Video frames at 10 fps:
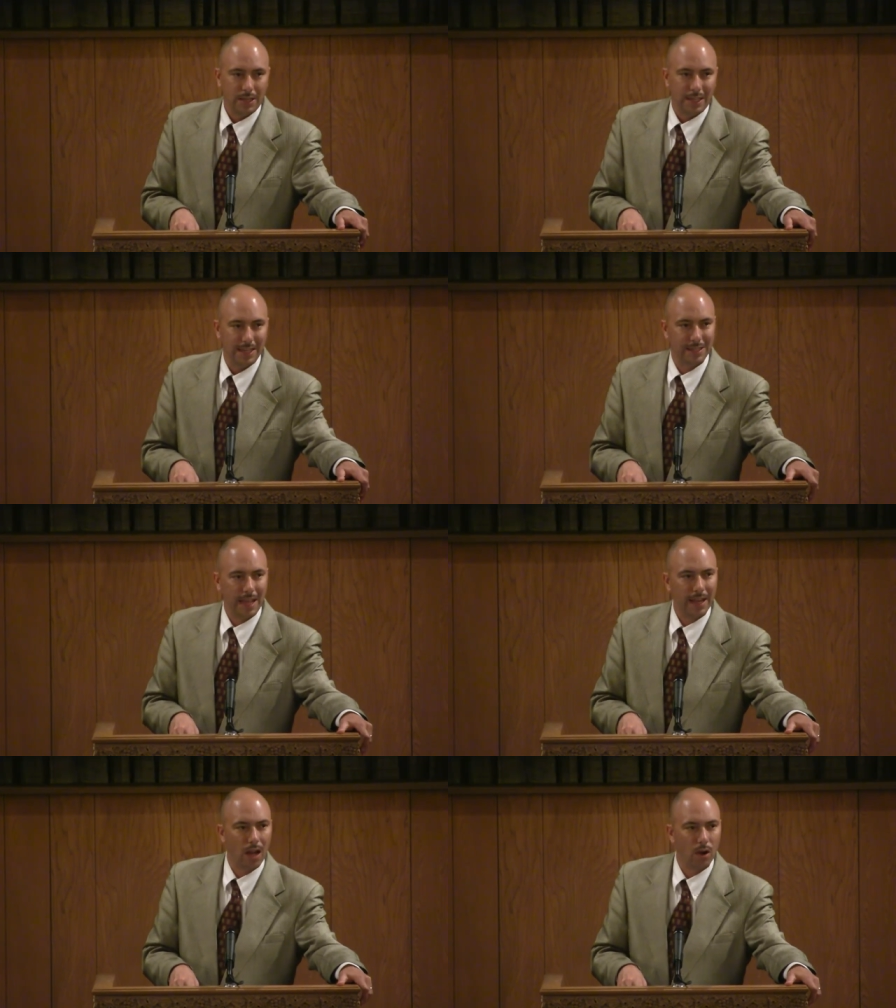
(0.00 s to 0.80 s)
Is
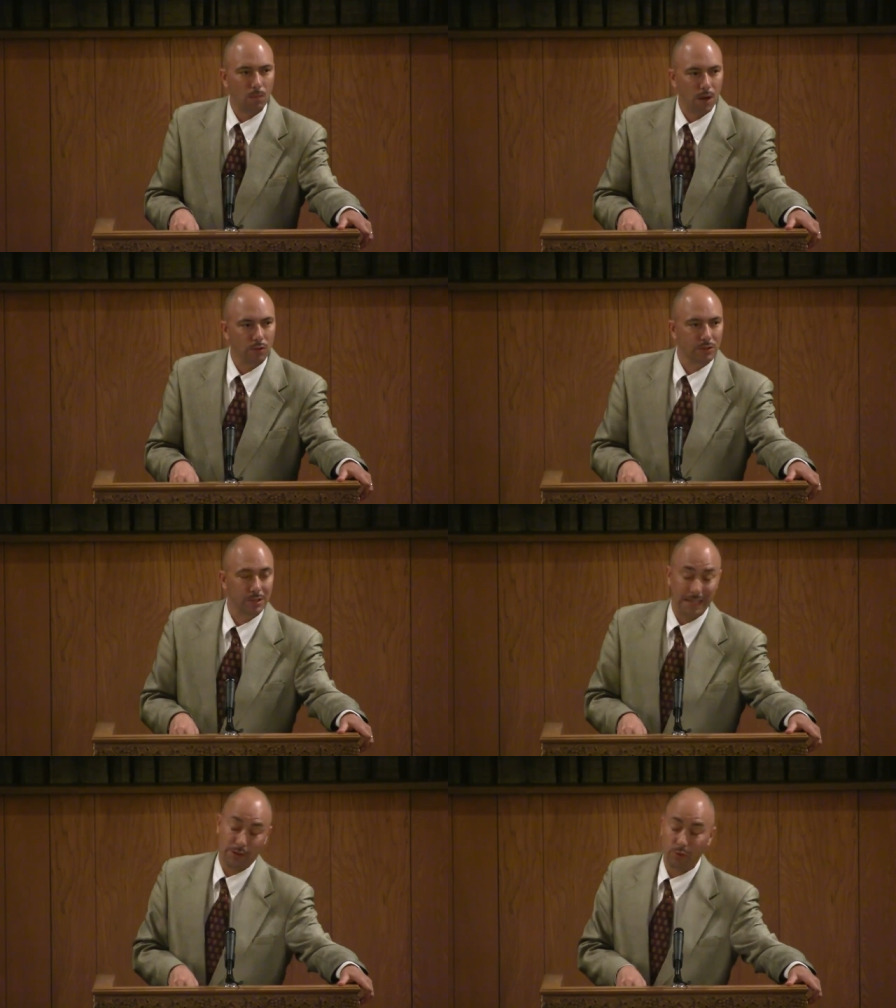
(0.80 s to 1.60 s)
that almost,
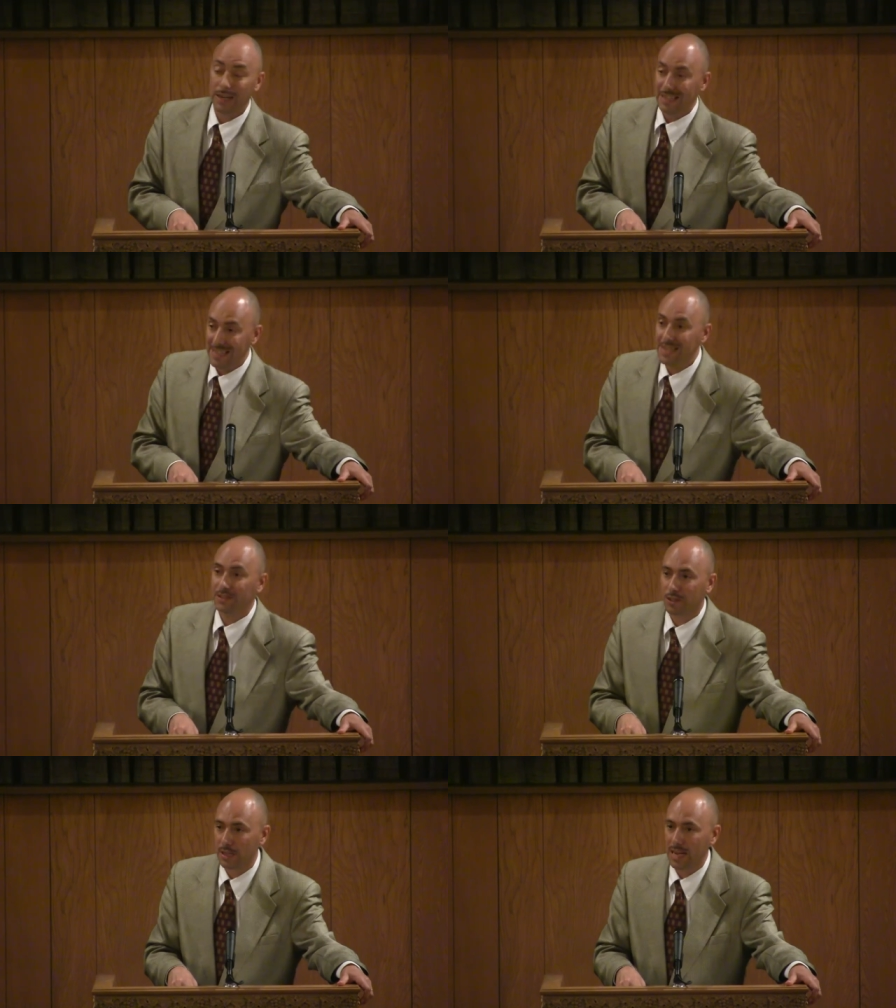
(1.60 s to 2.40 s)
it really is the
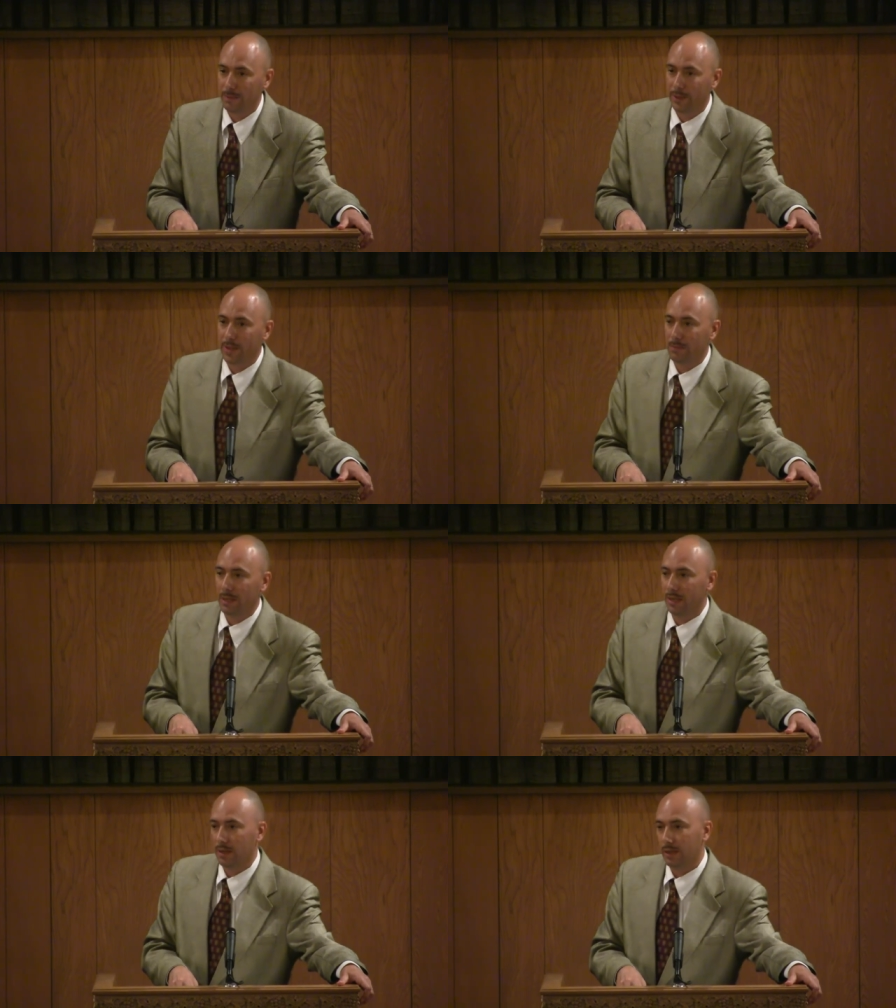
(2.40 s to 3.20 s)
same thing, but
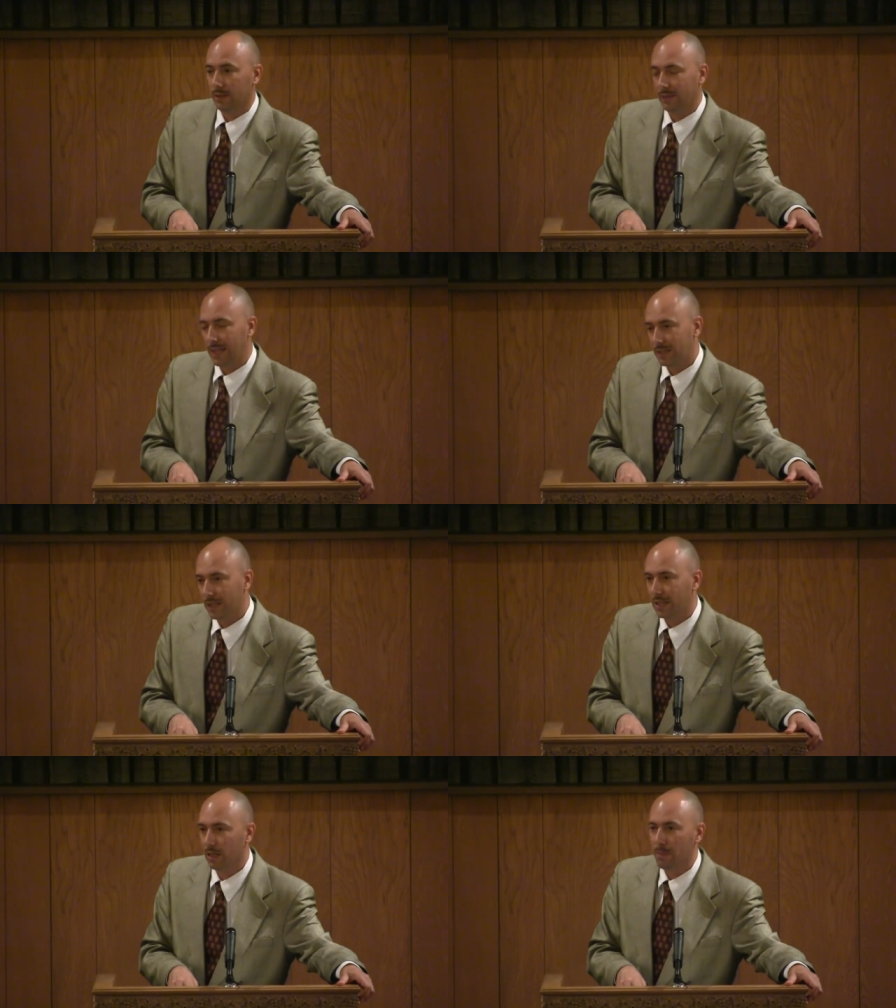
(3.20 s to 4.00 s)
lest he
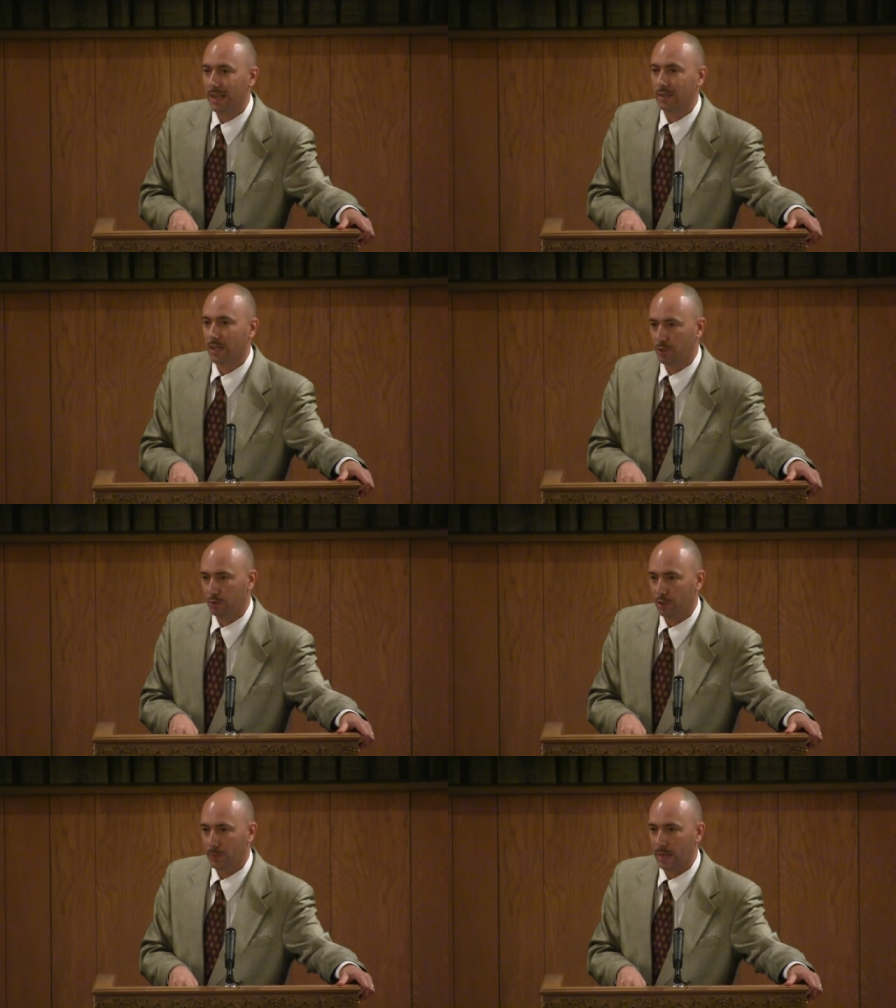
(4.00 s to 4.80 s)
come back and say, You
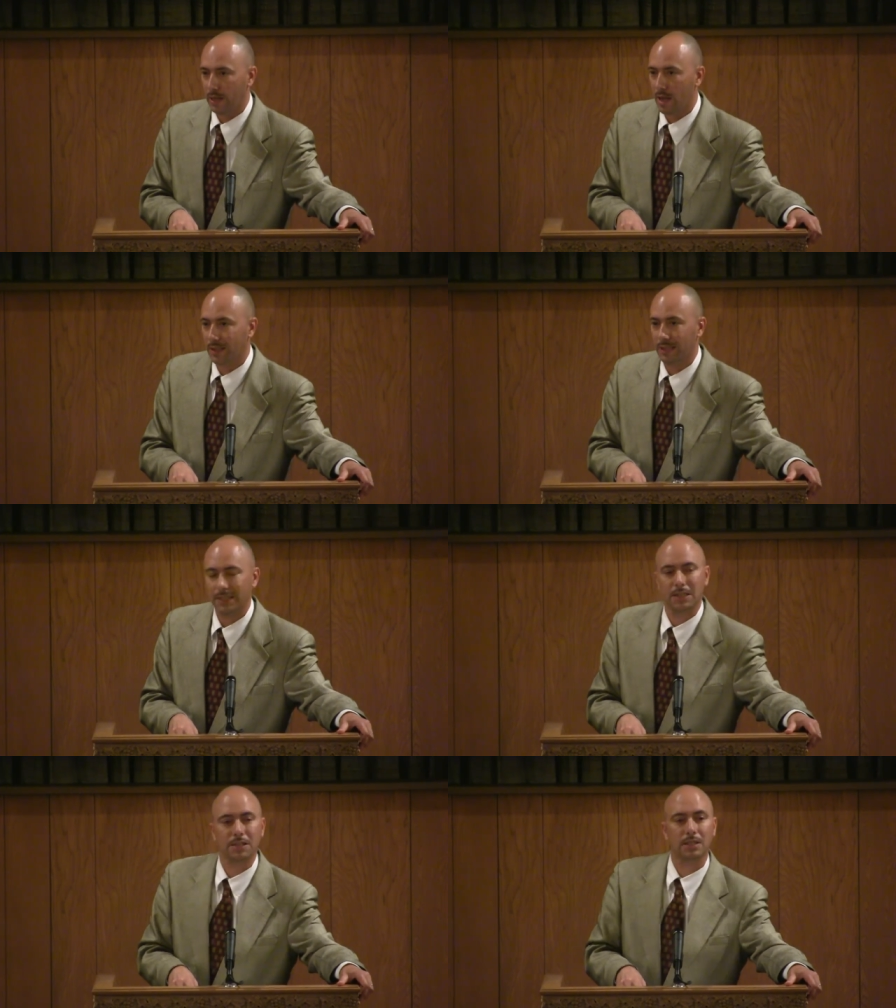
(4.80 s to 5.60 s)
took me out of
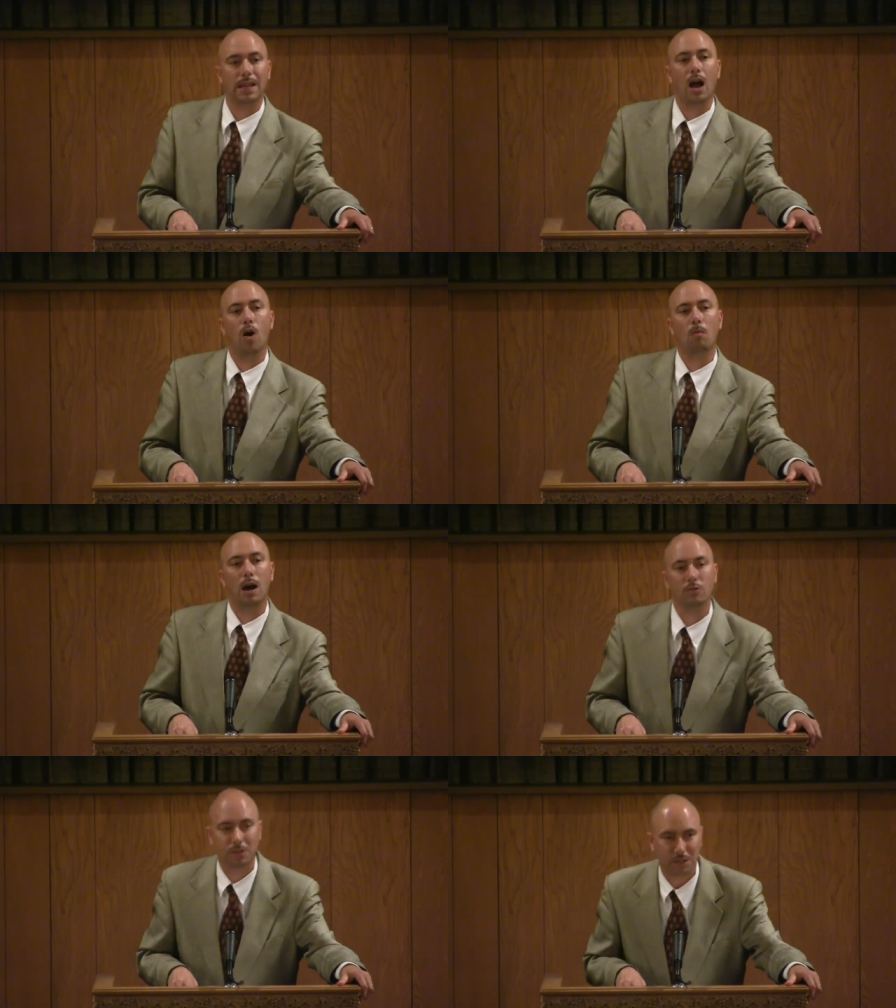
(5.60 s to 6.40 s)
context, let's say
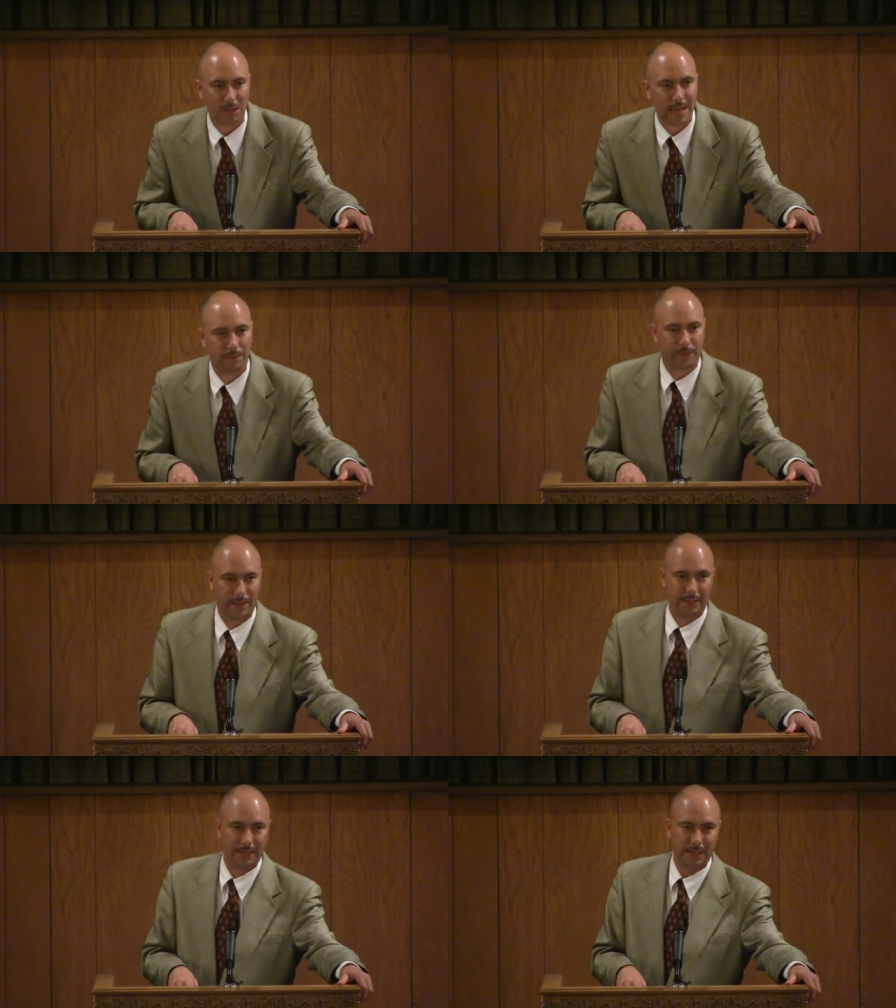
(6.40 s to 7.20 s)
almost the same
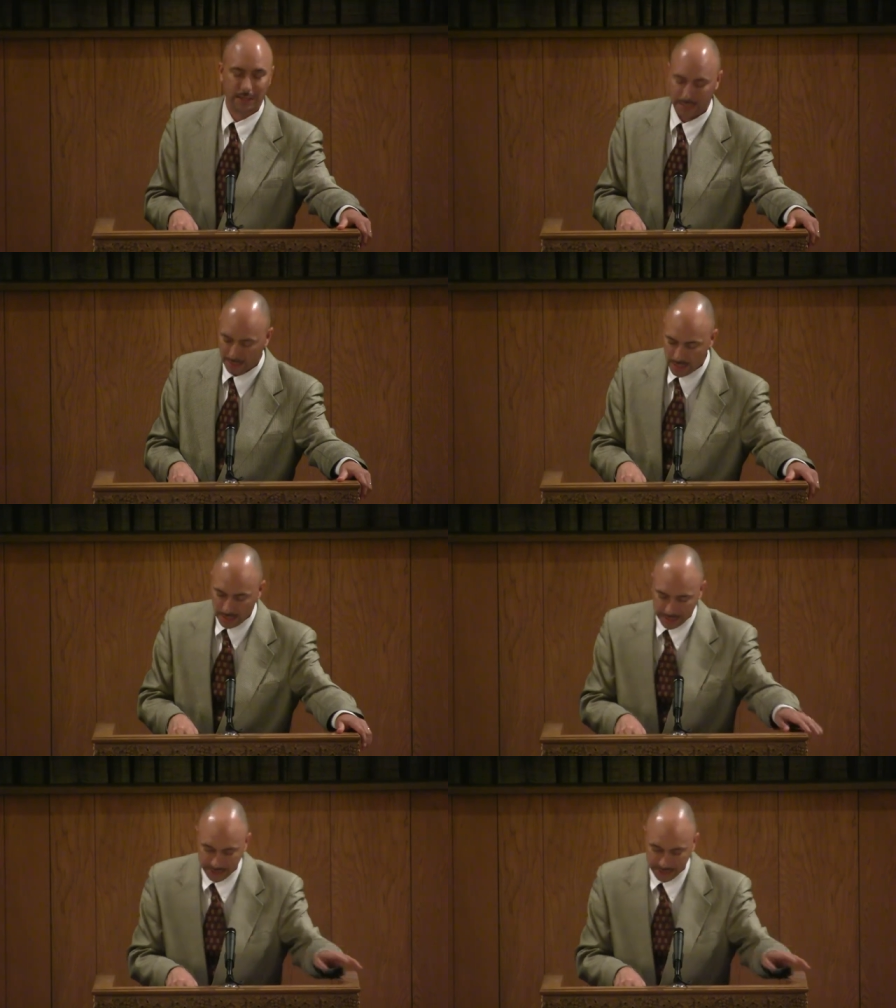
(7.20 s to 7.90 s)
thing that he said. He